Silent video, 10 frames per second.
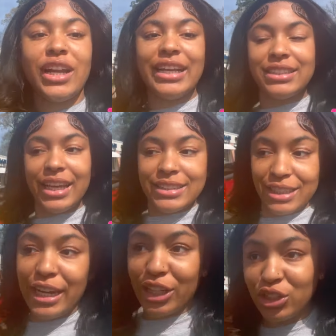they said
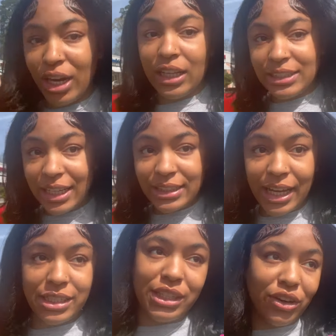$10 extra. That's
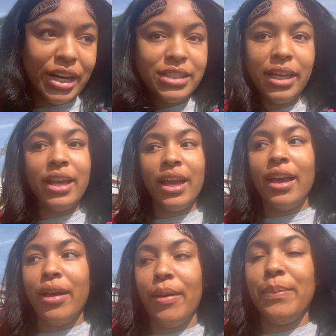actually crazy.
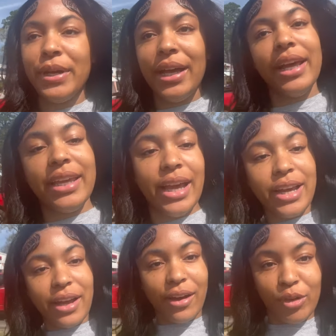But yeah,
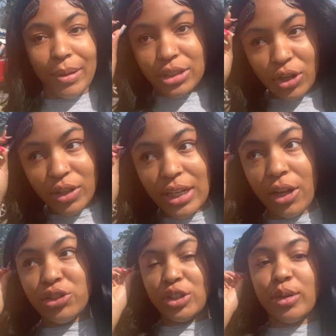y'all, we about to go on
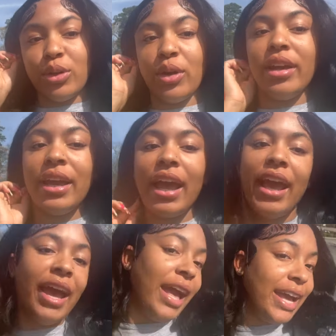Dollar Tree real quick.
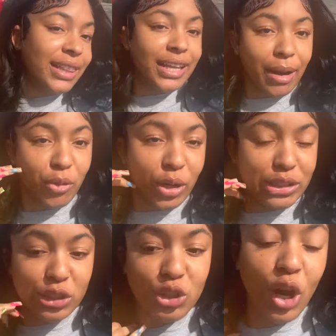And then I'm going
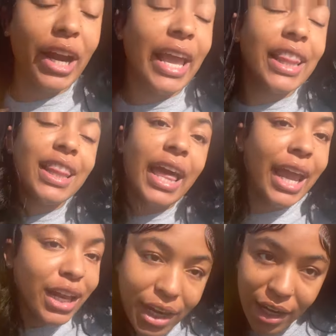to Target
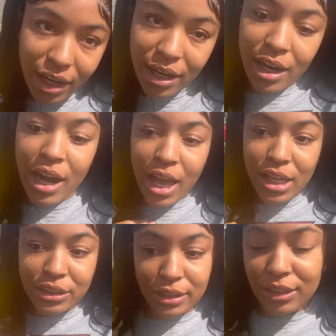later.
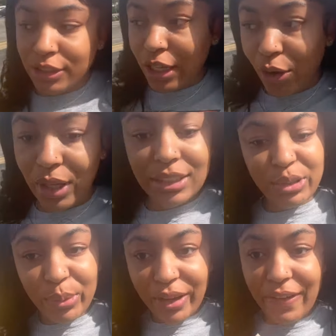So let's see
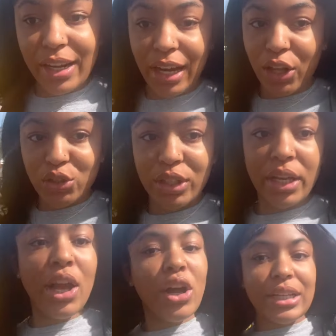what we can find in Dollar Tree
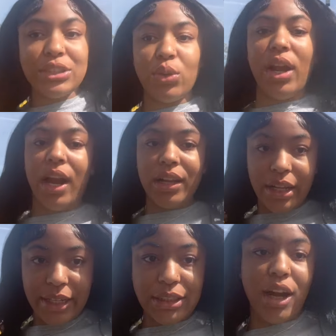that's on our
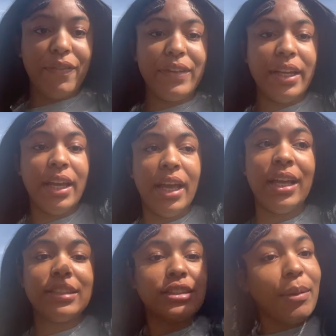list. Hopefully
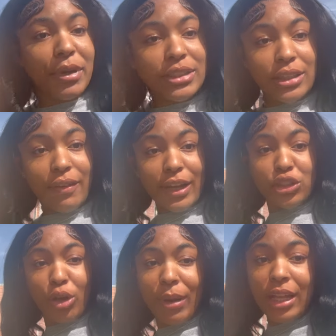some of the stuff that's
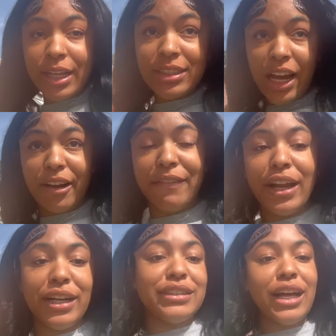on my list I can
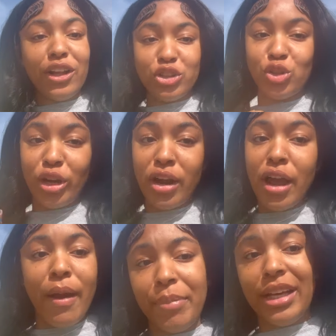find in this dollar store.
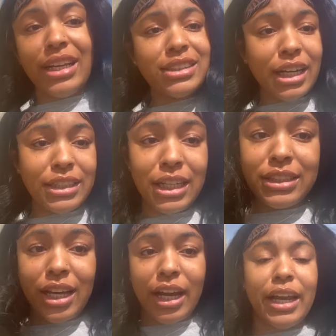Because I seen a
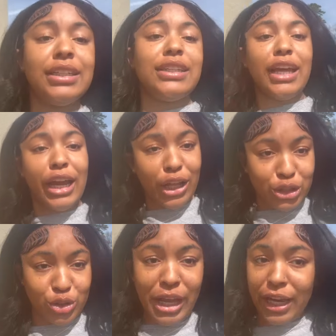TikTok and they said Dollar
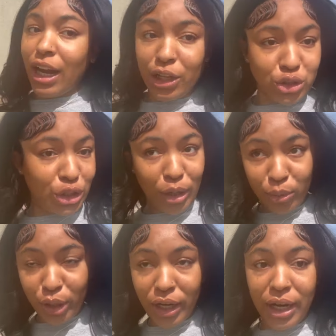Tree ain't Dollar Tree no
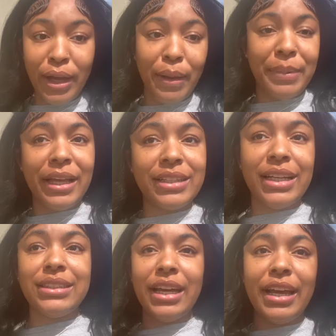more. Because
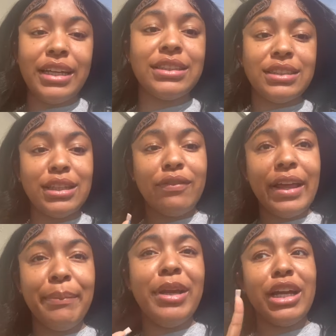they said it's stuff
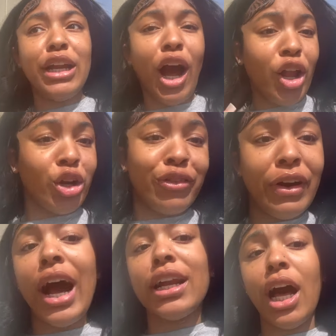that be $1,
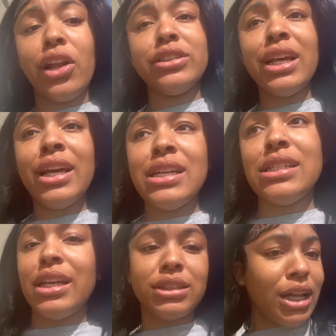$5,
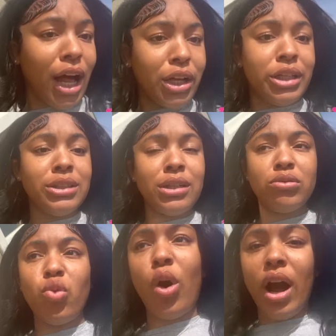$6.
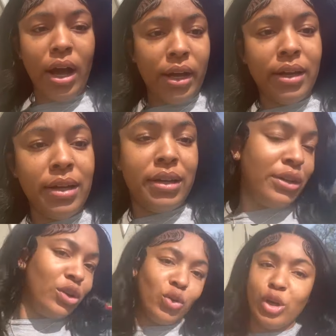Why?
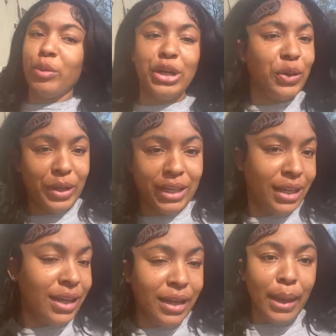What are we
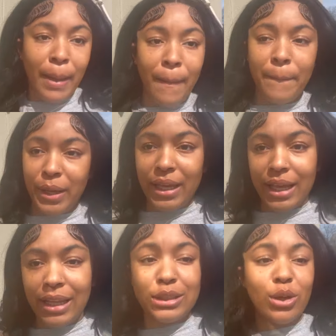doing? But
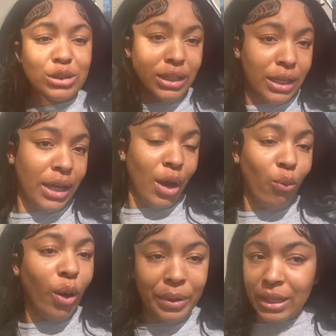yeah, let's go see
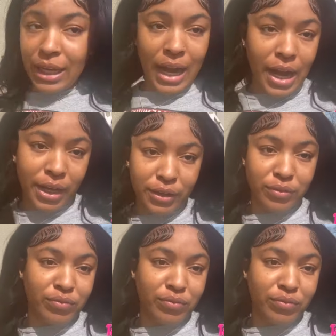what we can get out of here.